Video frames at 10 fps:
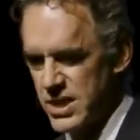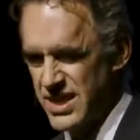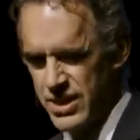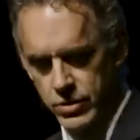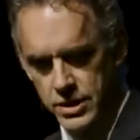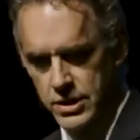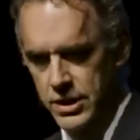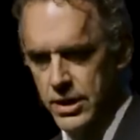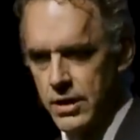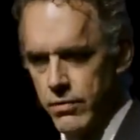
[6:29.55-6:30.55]

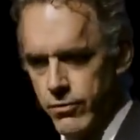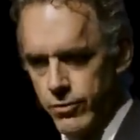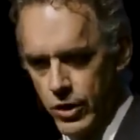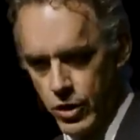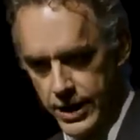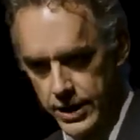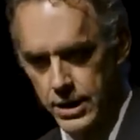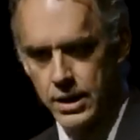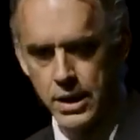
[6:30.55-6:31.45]
seriously flawed